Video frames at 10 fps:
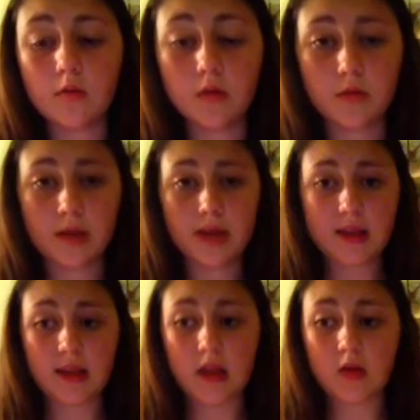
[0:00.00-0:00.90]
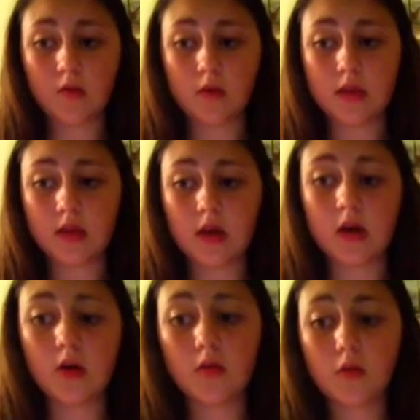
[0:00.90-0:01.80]
were being seen with
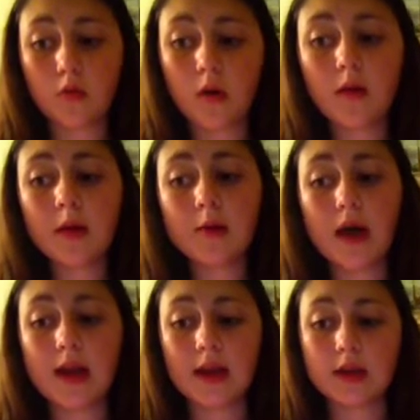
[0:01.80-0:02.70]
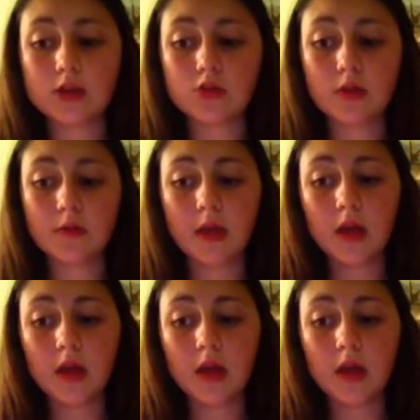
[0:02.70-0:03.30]
the growing mining industry.